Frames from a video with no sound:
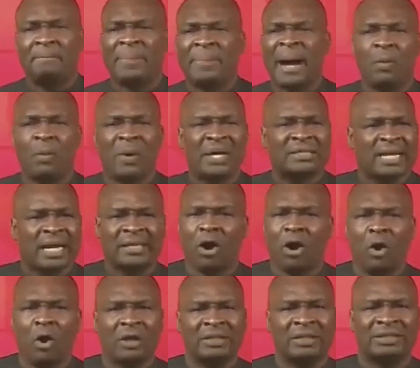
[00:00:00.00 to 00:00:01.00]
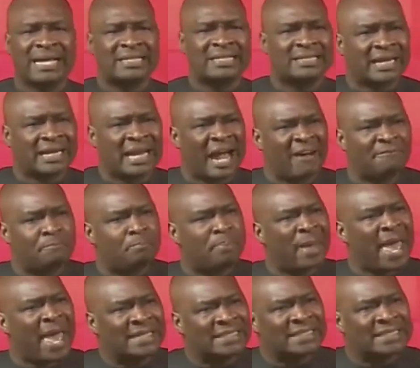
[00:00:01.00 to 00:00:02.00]
powers and the altars that have
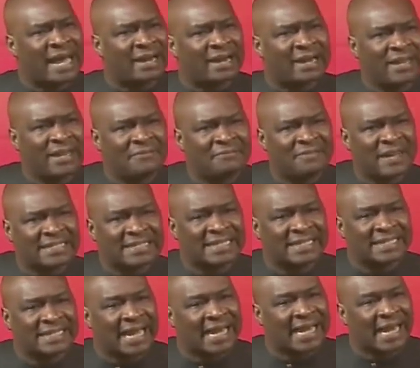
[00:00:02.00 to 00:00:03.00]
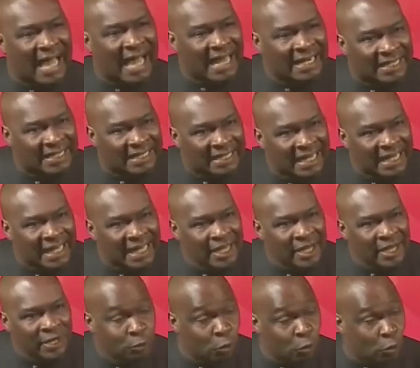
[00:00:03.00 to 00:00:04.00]
pegged their relevance in that land.
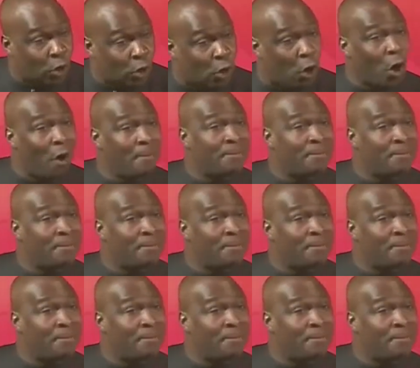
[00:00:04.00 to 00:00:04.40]
You come